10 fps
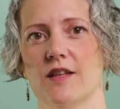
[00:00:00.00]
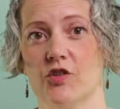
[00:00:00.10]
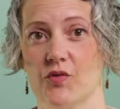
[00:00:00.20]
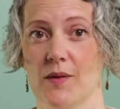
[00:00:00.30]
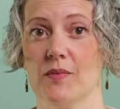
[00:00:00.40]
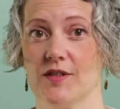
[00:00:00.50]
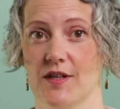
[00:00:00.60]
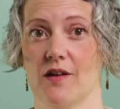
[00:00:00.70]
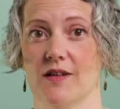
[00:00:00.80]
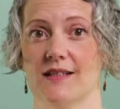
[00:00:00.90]
The trip
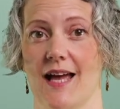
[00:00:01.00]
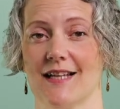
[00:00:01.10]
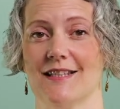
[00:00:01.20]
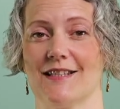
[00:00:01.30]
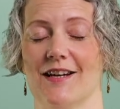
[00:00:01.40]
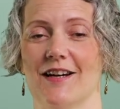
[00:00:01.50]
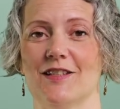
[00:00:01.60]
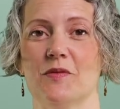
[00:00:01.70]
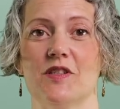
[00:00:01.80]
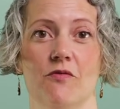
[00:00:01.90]
service
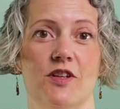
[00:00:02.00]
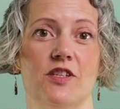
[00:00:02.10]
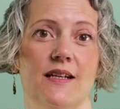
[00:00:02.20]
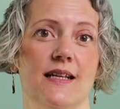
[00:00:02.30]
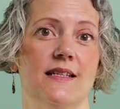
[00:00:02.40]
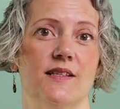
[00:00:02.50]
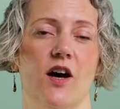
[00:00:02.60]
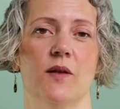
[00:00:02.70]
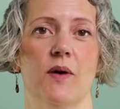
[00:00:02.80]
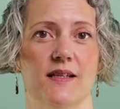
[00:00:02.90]
exercise was originally
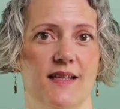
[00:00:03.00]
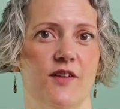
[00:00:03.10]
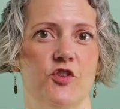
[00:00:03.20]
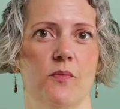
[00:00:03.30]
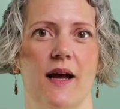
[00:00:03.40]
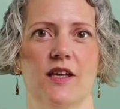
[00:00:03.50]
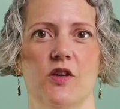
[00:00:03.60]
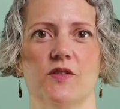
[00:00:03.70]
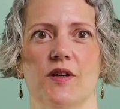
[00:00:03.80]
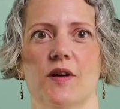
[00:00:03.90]
designed by Sandro
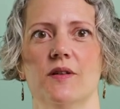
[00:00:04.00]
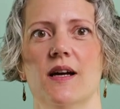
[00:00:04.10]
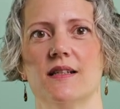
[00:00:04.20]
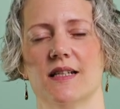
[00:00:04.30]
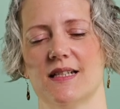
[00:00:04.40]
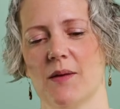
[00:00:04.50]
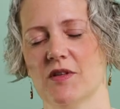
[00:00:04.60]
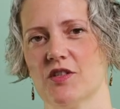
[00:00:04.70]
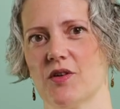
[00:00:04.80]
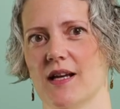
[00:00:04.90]
Mancuso to
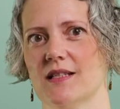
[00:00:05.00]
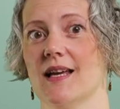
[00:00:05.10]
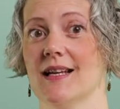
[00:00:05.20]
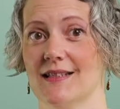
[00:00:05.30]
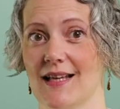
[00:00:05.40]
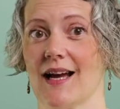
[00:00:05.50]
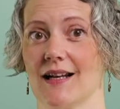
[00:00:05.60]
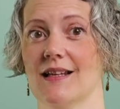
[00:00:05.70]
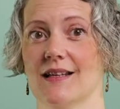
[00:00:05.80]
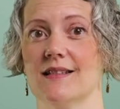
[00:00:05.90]
demonstrate
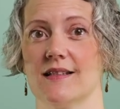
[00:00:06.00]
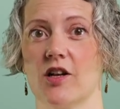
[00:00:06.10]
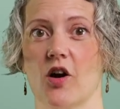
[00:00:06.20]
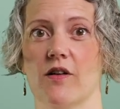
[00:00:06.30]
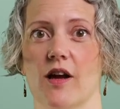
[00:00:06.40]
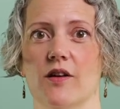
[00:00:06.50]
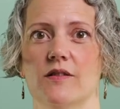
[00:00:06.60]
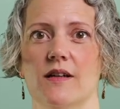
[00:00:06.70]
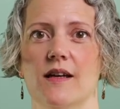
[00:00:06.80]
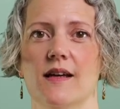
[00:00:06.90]
exactly this scenario.
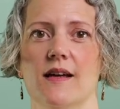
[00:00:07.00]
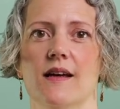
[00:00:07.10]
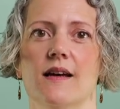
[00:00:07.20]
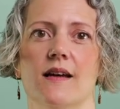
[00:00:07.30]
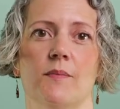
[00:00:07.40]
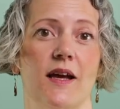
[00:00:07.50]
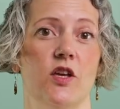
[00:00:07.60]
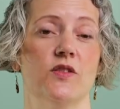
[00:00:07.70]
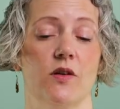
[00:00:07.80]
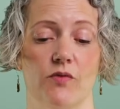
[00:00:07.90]

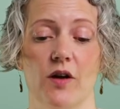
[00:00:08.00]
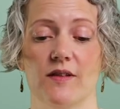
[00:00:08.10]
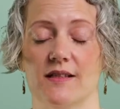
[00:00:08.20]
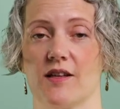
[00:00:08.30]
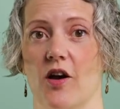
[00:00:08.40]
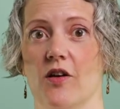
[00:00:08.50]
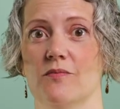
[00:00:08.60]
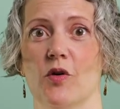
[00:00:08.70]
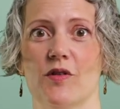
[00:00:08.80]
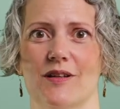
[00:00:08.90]
Mancuso wrote this code
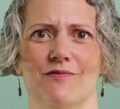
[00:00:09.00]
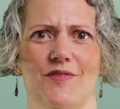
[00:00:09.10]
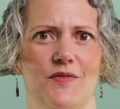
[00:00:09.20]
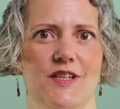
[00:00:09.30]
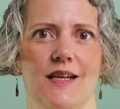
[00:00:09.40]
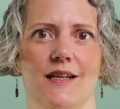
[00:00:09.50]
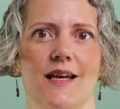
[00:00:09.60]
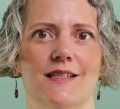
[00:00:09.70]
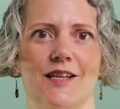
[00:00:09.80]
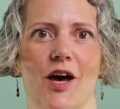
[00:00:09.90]
more than 15
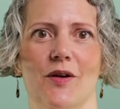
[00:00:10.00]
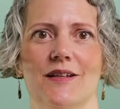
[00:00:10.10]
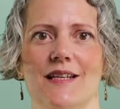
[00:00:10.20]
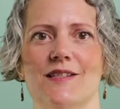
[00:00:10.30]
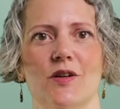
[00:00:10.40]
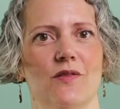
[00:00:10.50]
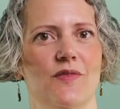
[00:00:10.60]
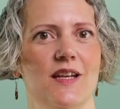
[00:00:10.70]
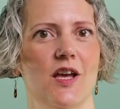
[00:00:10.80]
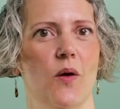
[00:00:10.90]
years ago, and he's got a
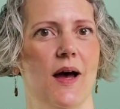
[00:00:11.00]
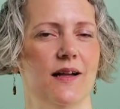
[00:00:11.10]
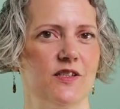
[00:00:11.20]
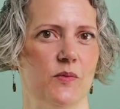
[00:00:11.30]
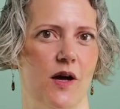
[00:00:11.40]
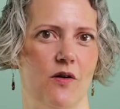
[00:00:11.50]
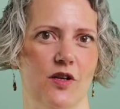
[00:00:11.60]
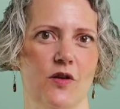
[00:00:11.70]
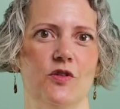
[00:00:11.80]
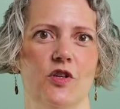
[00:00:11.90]
video elsewhere
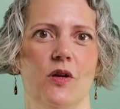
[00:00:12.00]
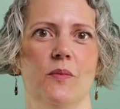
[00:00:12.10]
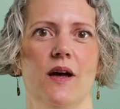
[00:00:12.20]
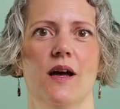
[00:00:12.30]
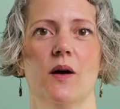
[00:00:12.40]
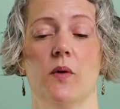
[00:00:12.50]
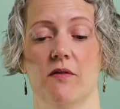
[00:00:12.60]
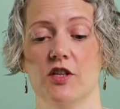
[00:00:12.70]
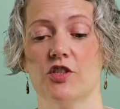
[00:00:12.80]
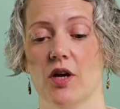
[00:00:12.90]
on YouTube
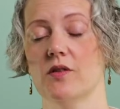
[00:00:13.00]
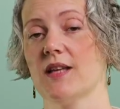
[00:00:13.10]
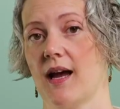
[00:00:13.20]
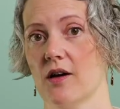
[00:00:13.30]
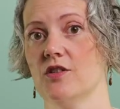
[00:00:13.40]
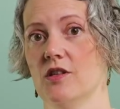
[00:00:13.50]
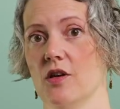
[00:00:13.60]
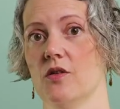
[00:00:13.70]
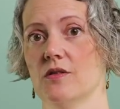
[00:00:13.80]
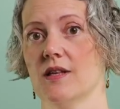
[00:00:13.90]
where he shows how to
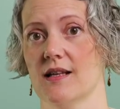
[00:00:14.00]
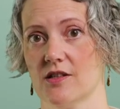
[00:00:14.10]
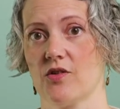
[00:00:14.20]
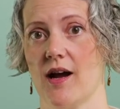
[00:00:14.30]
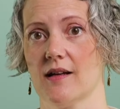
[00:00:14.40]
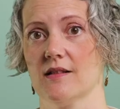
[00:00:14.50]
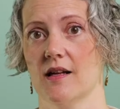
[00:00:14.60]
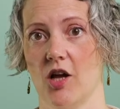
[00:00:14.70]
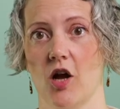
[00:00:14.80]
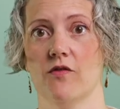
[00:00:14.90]
use extract
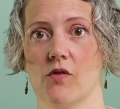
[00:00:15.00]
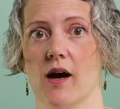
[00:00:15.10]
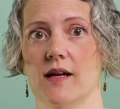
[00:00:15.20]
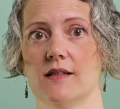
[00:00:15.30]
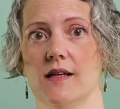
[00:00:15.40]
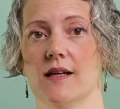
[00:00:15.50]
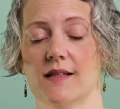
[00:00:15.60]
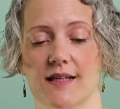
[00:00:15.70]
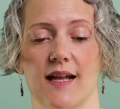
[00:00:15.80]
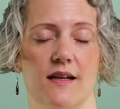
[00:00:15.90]
and override
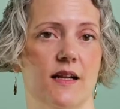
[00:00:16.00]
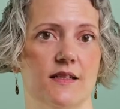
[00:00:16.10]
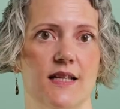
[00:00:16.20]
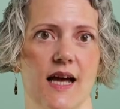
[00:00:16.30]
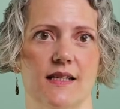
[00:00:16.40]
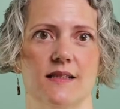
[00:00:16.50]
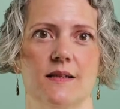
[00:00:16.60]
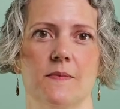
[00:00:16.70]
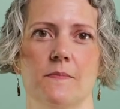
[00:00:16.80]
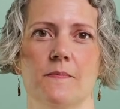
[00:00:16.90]
to get it under
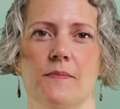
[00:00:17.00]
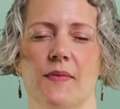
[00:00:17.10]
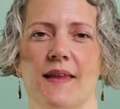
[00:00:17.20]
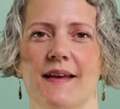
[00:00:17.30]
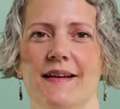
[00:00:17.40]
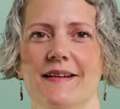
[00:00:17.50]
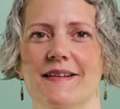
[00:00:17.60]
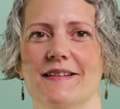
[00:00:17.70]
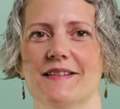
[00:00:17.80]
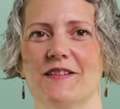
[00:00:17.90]
test.
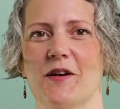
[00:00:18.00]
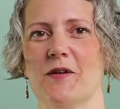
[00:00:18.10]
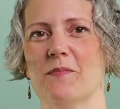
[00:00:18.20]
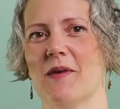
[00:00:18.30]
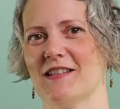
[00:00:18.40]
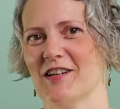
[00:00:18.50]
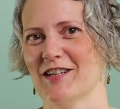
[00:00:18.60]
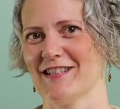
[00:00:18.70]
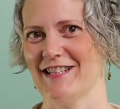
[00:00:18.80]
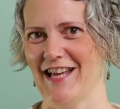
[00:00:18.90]
So my
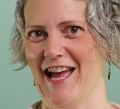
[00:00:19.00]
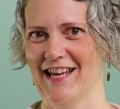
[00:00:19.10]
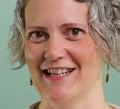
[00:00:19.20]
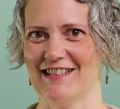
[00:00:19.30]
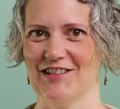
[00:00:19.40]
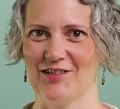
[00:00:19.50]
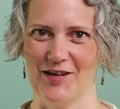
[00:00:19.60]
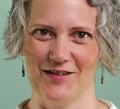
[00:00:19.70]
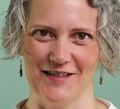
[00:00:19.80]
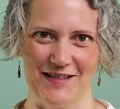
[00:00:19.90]
task today is to
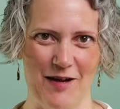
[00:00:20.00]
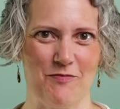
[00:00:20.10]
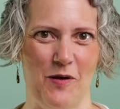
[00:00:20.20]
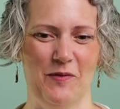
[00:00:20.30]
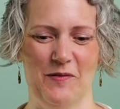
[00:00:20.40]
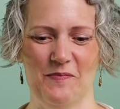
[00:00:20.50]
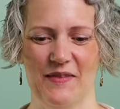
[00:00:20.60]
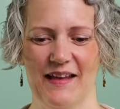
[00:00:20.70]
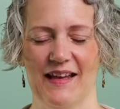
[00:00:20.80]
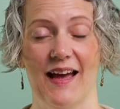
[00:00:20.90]
show the same problem
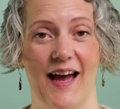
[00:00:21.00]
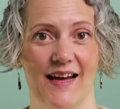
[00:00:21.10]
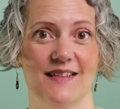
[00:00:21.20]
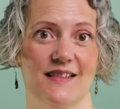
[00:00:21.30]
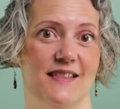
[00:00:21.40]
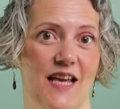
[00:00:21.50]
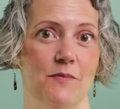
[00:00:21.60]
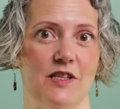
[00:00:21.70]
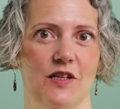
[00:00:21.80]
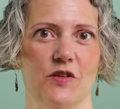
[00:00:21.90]
and the
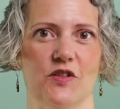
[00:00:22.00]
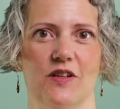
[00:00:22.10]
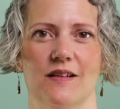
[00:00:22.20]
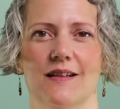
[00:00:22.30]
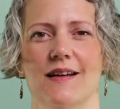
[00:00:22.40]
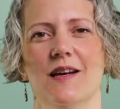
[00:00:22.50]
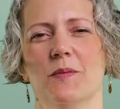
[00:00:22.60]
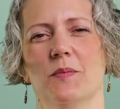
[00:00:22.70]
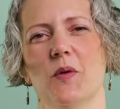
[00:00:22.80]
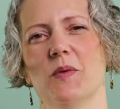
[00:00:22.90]
same solution,
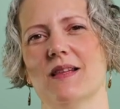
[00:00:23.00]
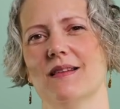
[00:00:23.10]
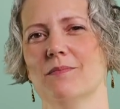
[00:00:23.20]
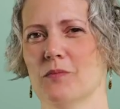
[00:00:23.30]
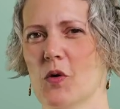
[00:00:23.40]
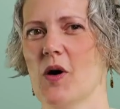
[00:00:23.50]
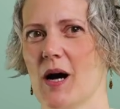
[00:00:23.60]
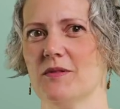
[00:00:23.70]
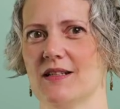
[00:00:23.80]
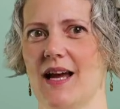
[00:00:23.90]
but with more
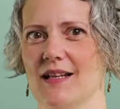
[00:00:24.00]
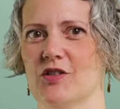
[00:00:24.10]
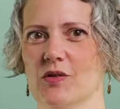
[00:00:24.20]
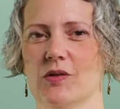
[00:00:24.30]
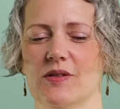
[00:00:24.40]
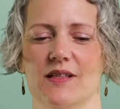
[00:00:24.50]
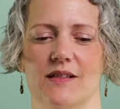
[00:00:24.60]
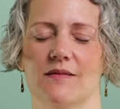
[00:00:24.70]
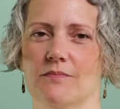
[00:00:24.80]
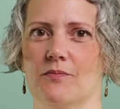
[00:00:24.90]
up-to-date tools
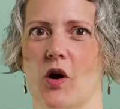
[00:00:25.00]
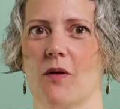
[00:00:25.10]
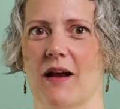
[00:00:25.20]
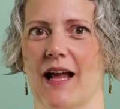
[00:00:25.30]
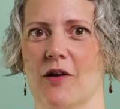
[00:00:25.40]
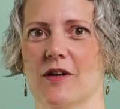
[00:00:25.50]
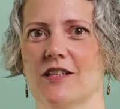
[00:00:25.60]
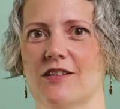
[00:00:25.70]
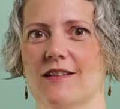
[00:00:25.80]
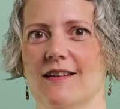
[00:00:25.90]
and programming
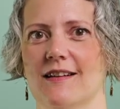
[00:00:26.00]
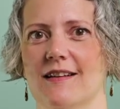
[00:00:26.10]
language.